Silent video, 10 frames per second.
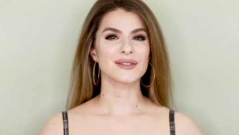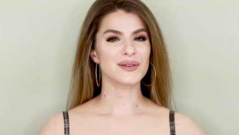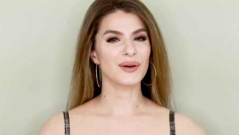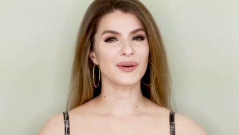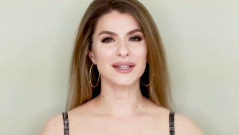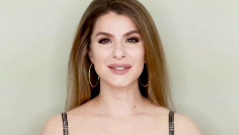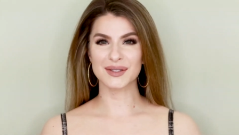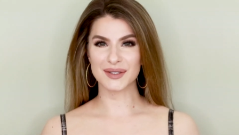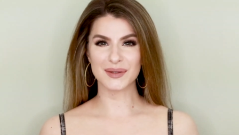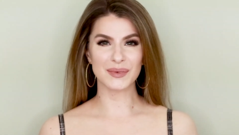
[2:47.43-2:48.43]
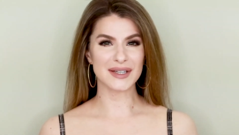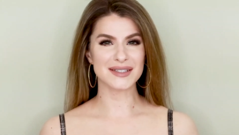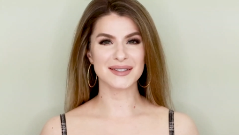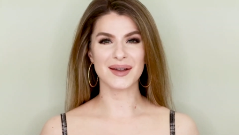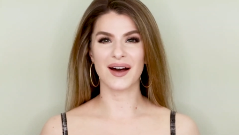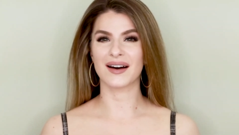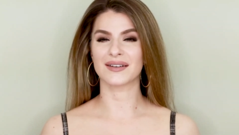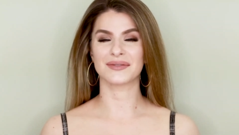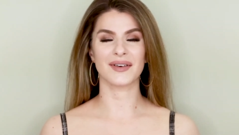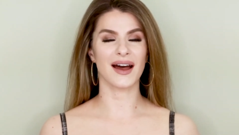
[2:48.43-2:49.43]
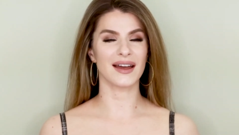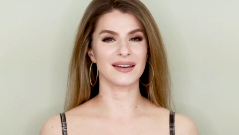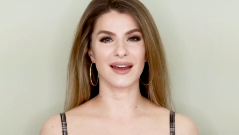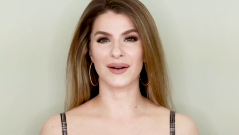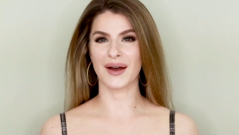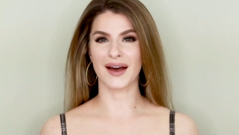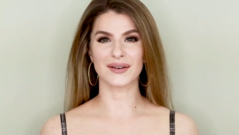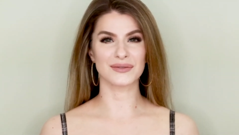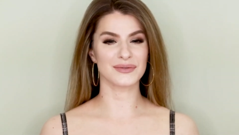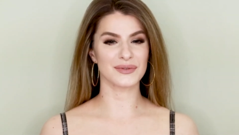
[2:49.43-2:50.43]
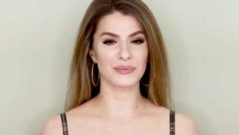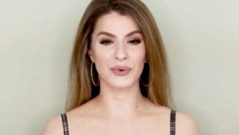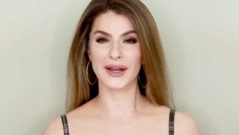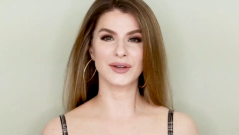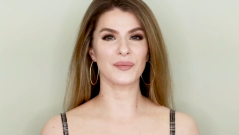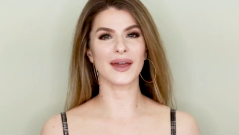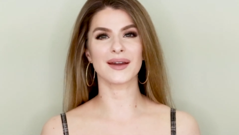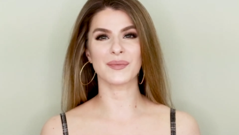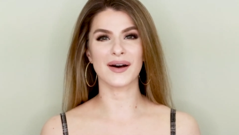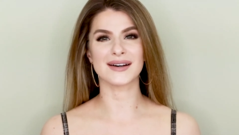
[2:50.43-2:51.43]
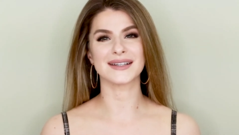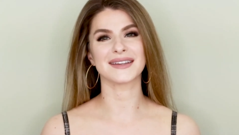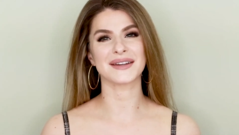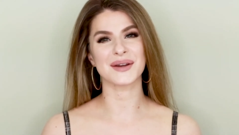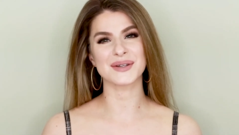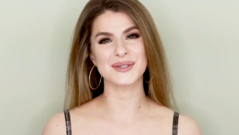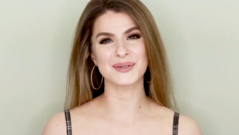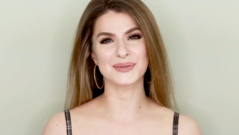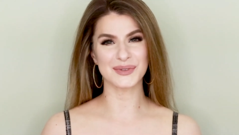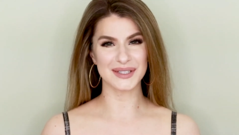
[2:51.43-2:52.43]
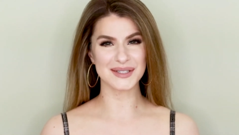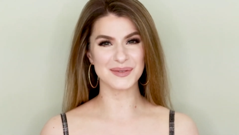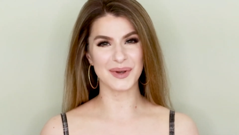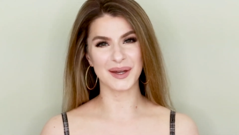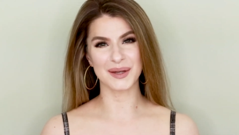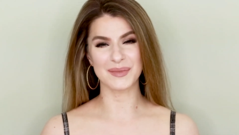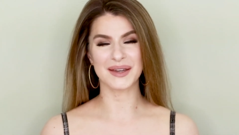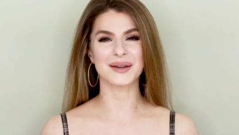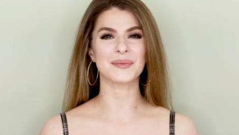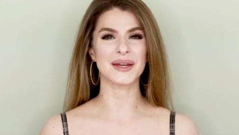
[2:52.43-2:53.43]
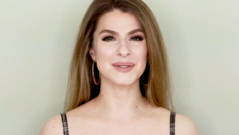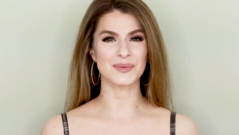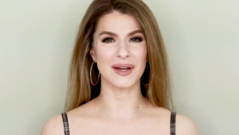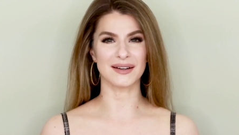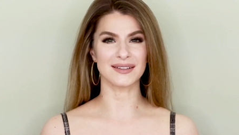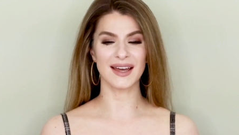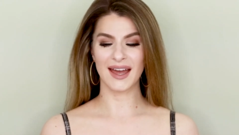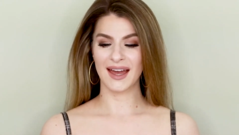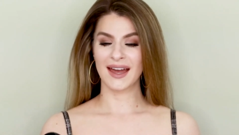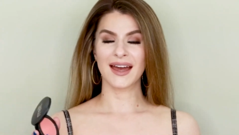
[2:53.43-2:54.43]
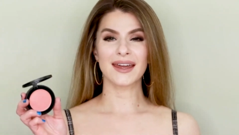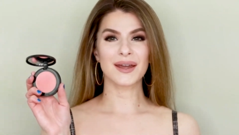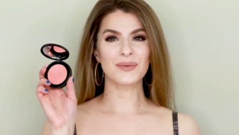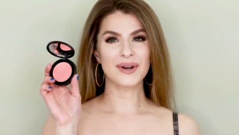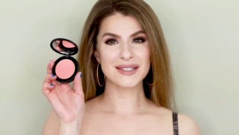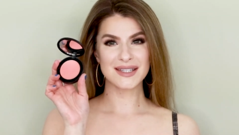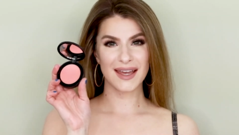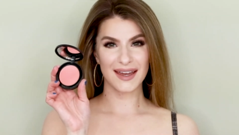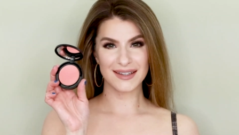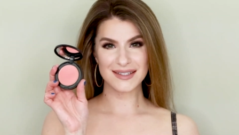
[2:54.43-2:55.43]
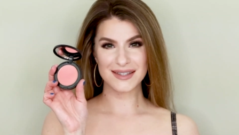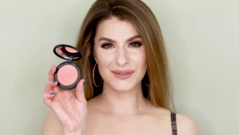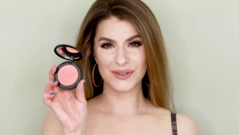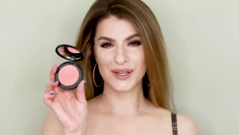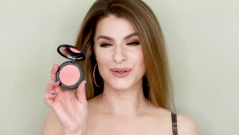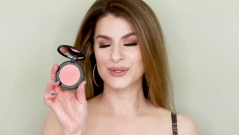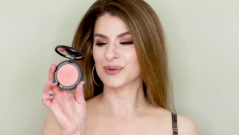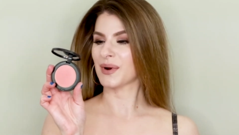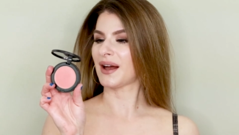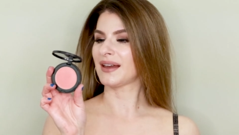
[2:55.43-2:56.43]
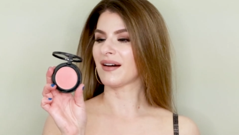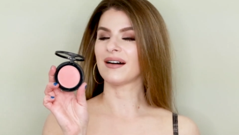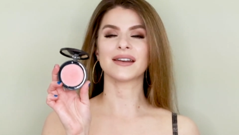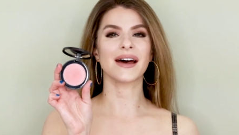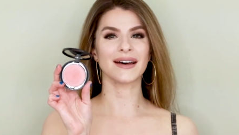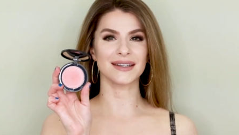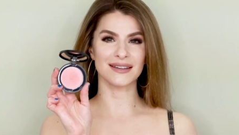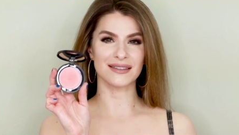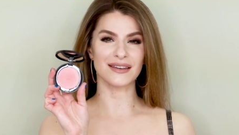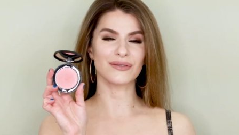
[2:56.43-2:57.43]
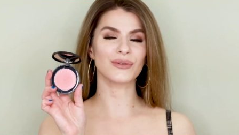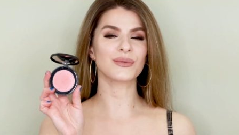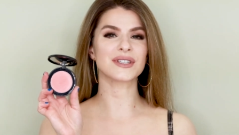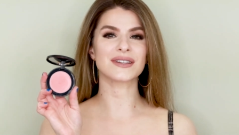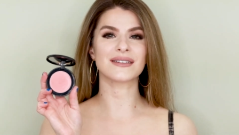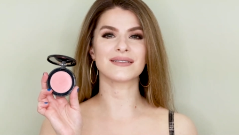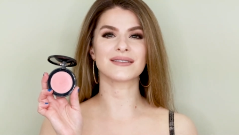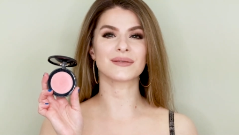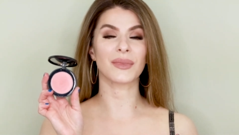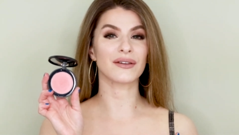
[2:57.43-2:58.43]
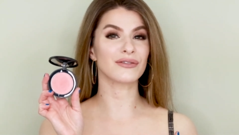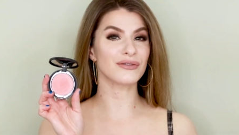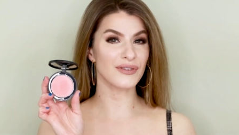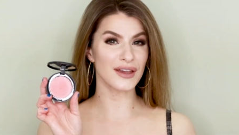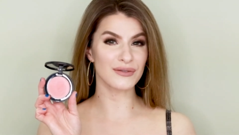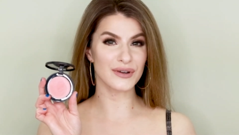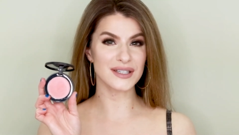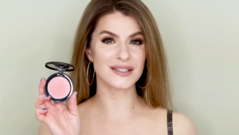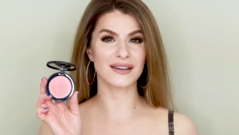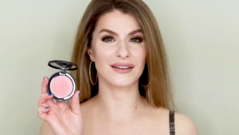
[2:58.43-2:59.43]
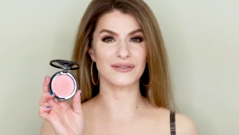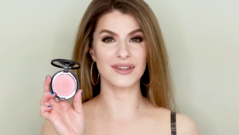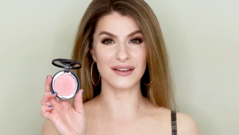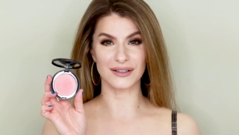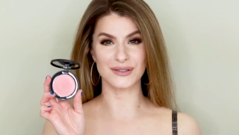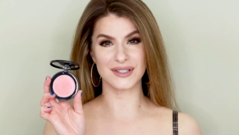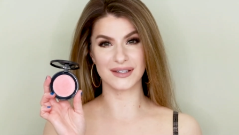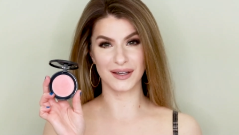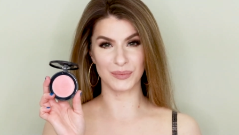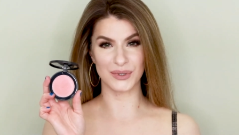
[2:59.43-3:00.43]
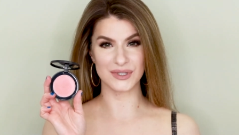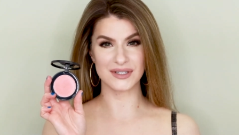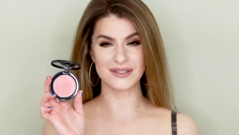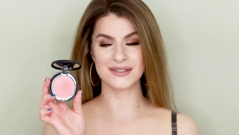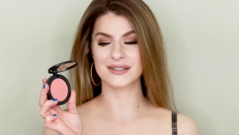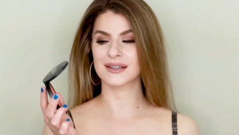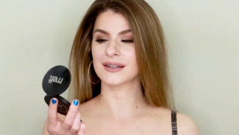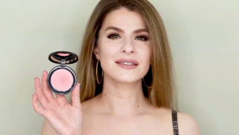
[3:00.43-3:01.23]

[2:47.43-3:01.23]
So I took the blushes off. I now have brand new makeup on and I also finished my eye makeup as well. And I want to end the video trying on Honey Thief, which is my favorite of the colors that I purchased.